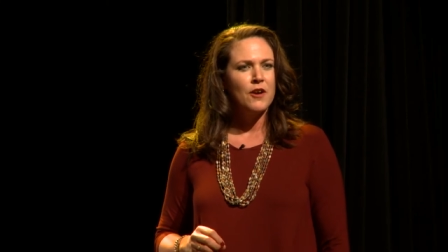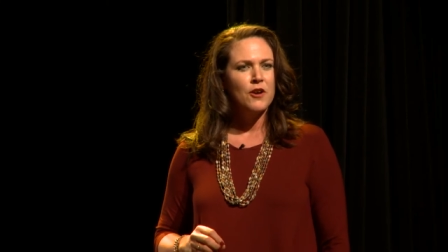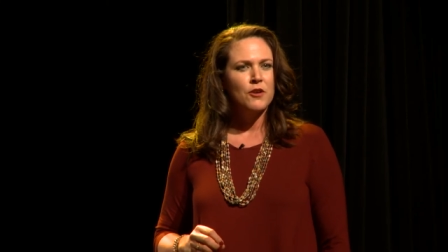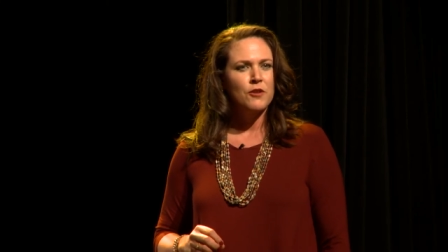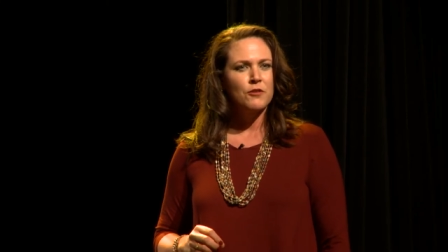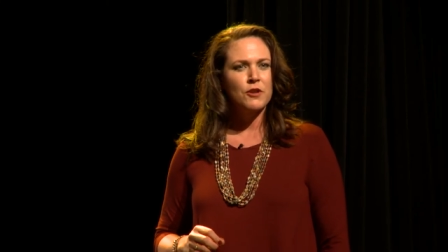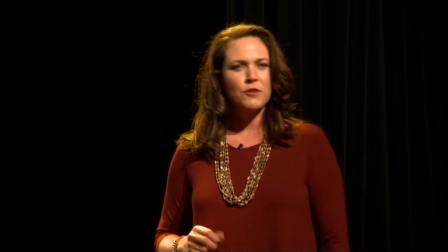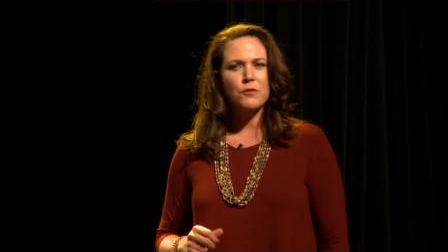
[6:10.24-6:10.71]

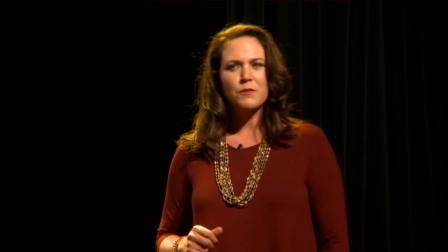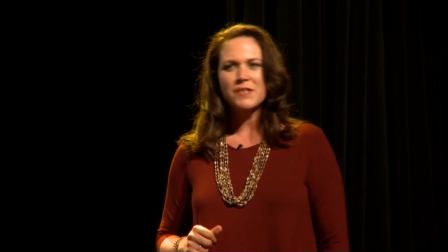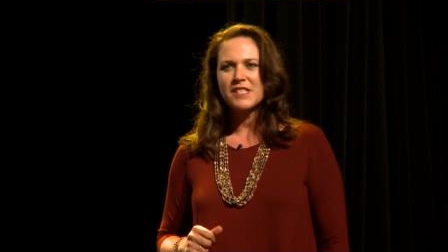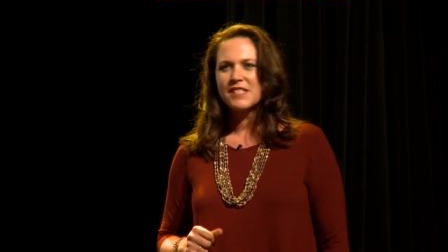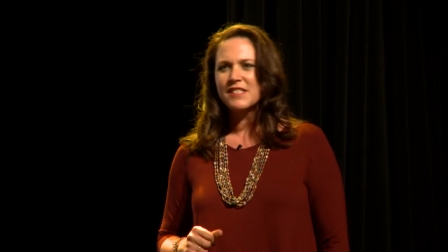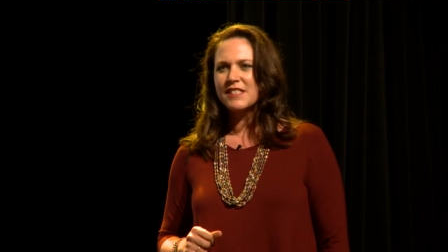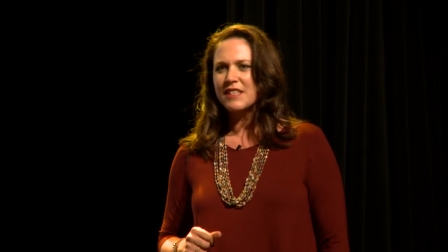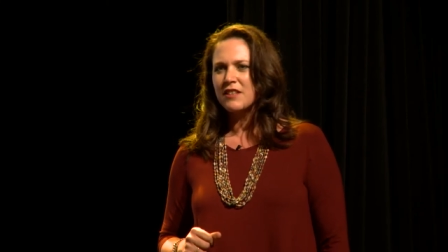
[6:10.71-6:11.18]
Ruth was a
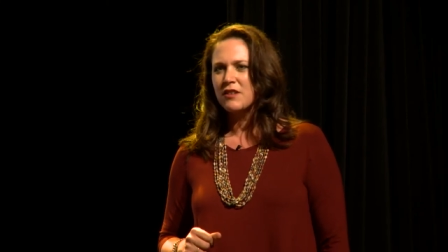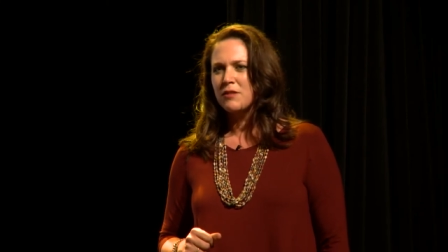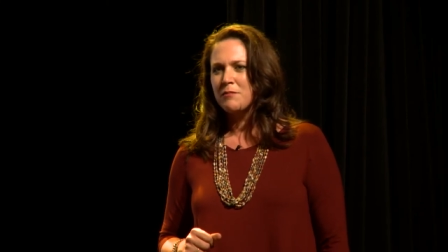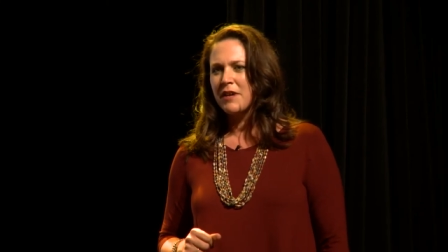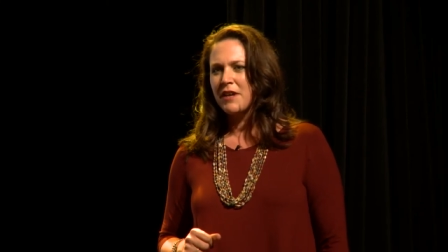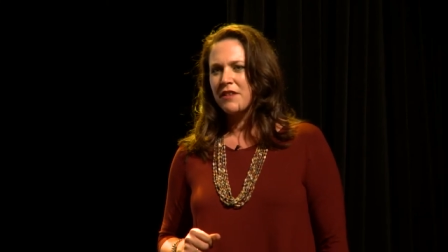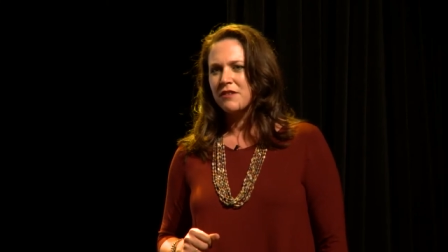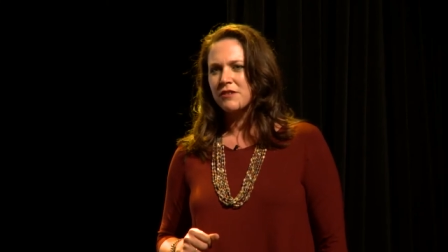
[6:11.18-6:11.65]
single
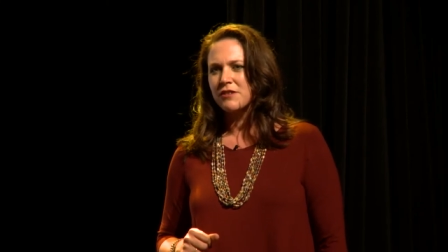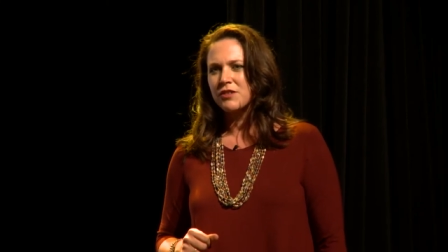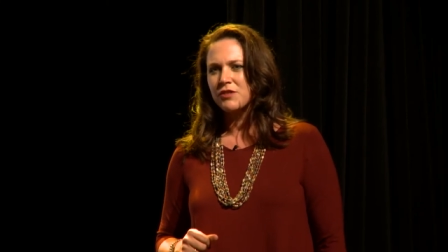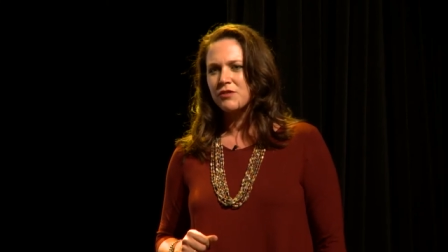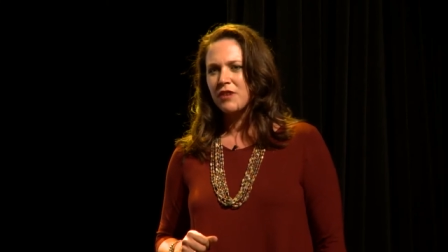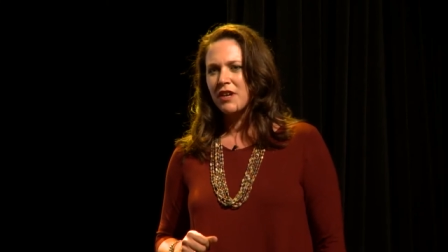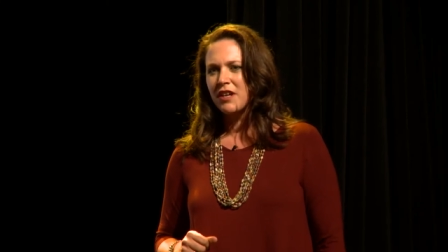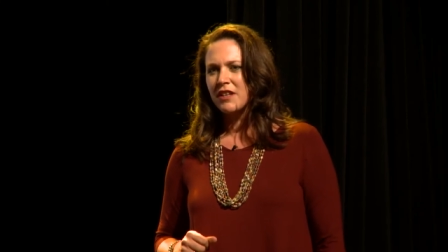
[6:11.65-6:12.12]
mother
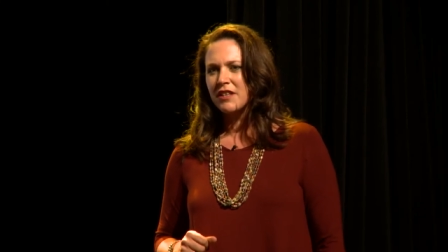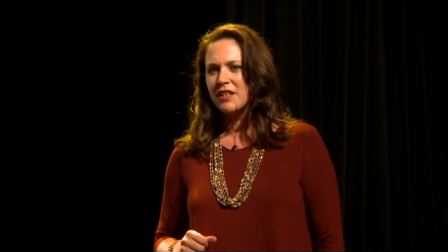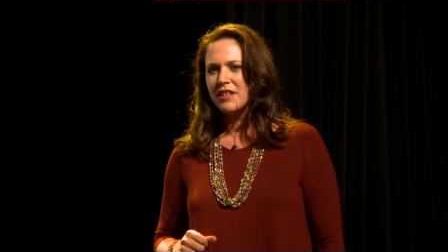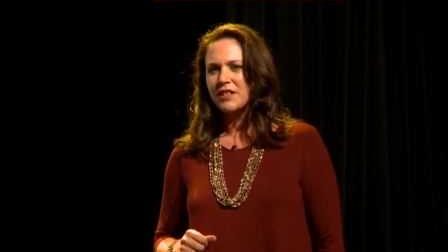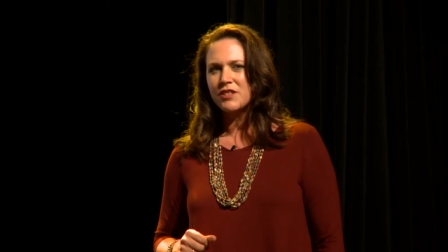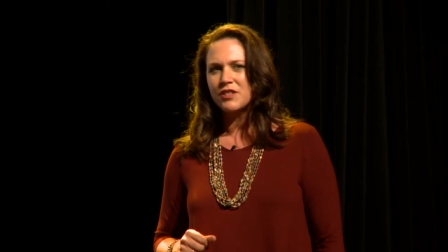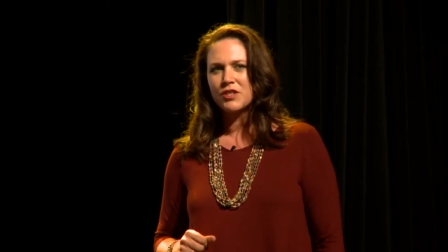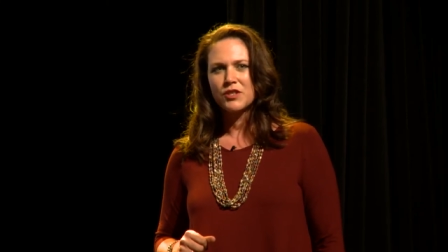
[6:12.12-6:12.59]

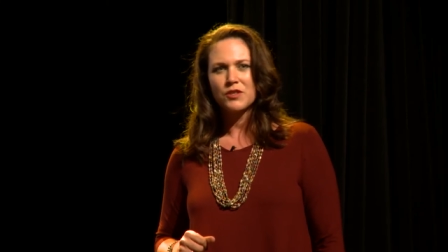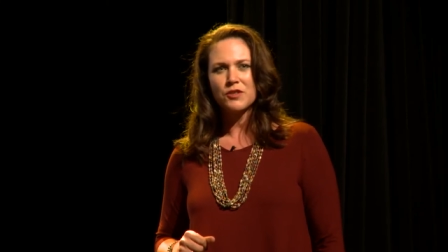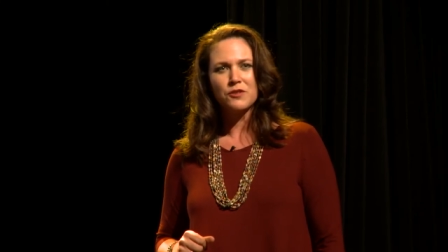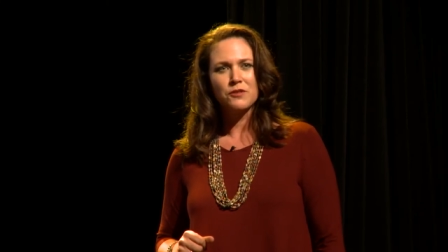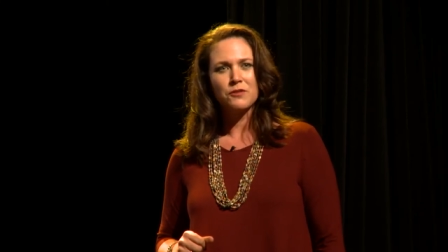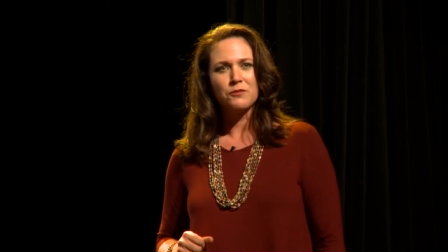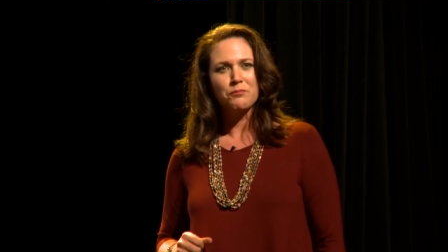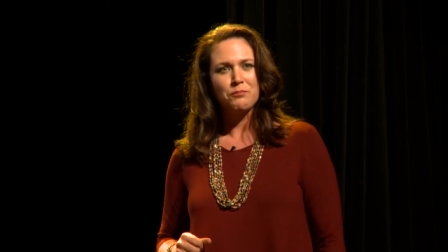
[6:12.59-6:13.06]
struggling
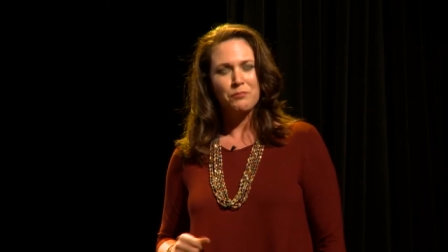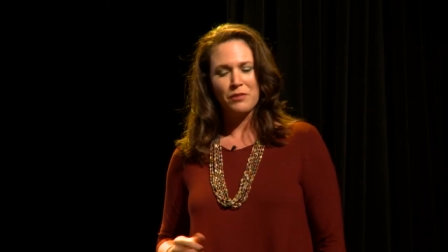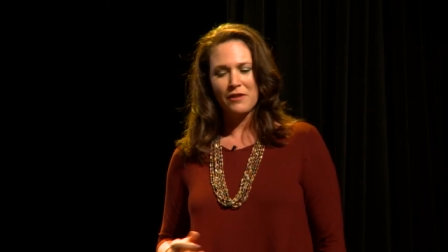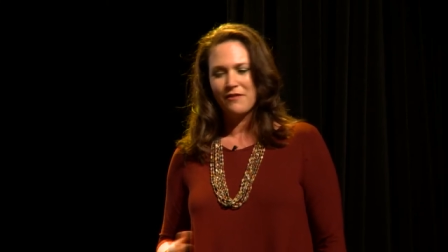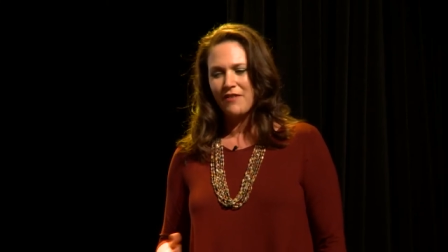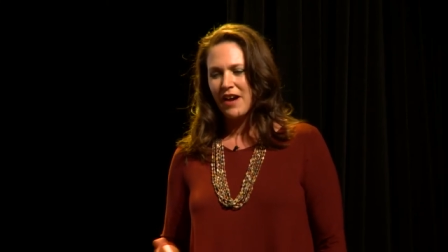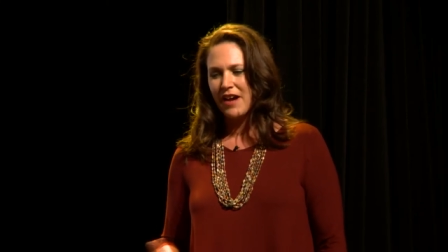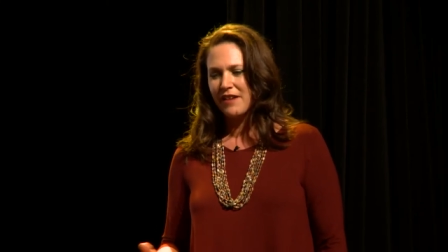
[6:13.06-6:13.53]
to
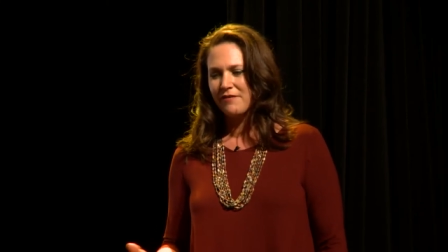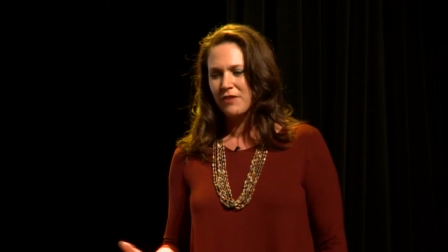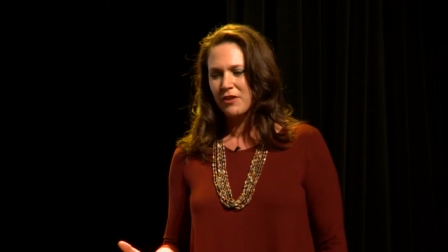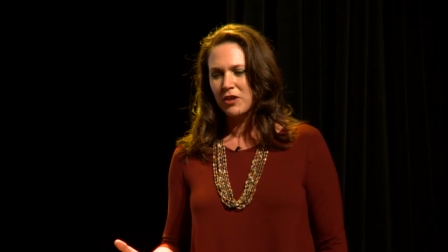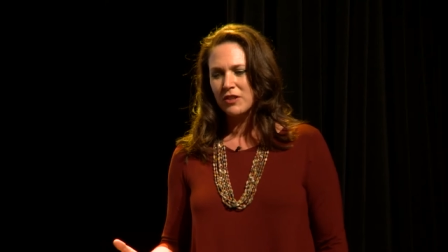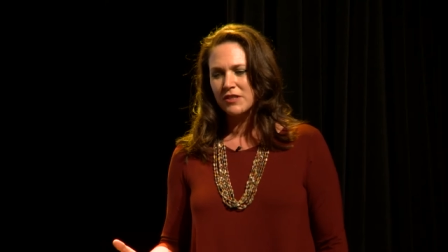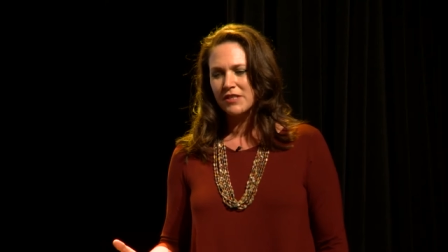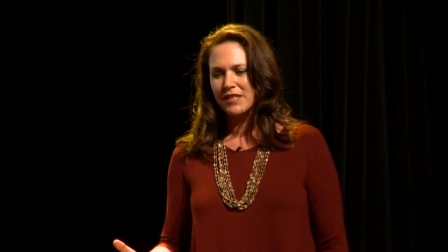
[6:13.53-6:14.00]
provide for
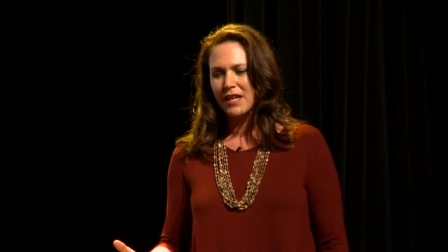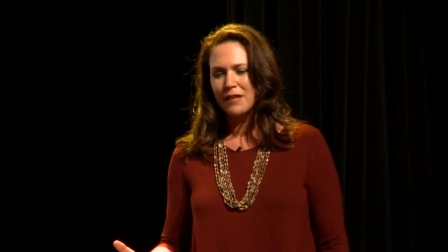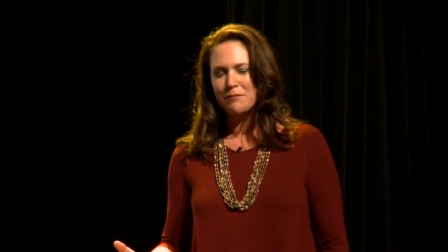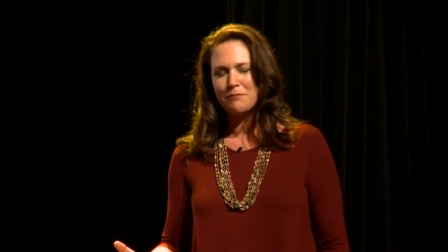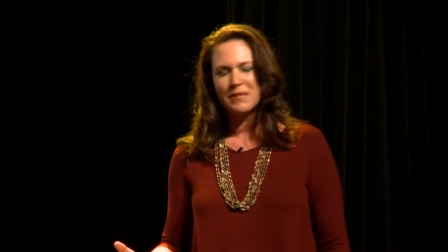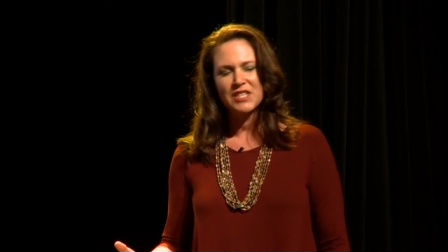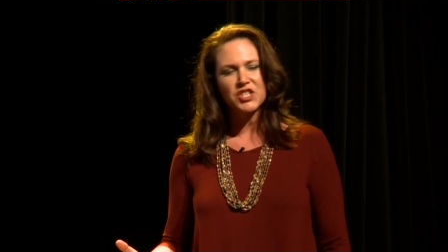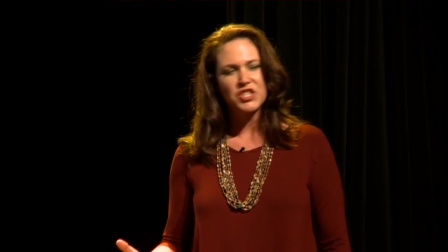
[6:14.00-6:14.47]
her son
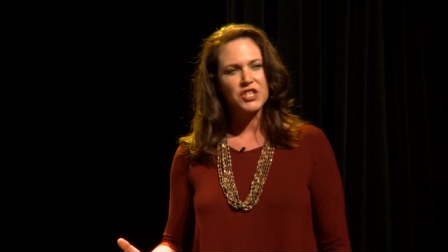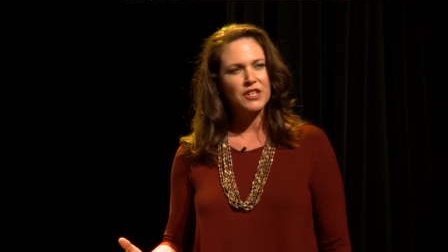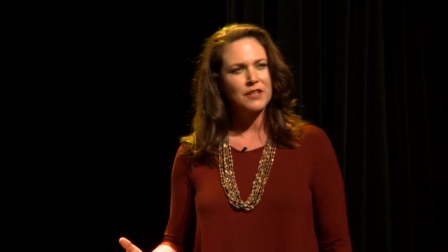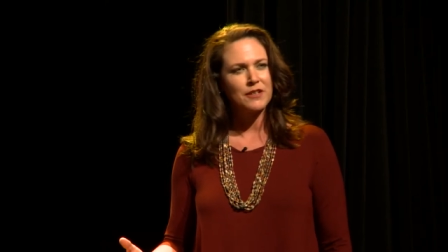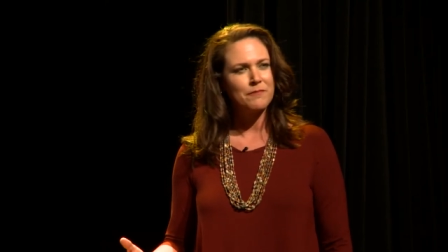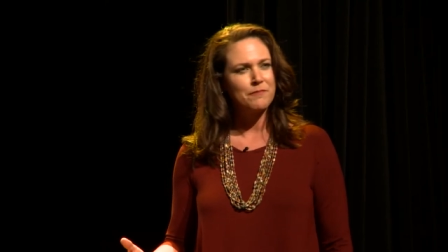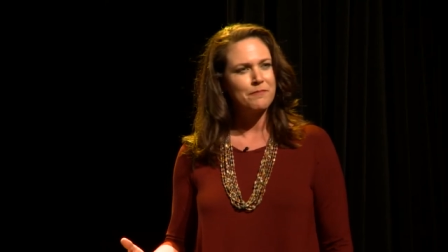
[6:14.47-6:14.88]
Bashir.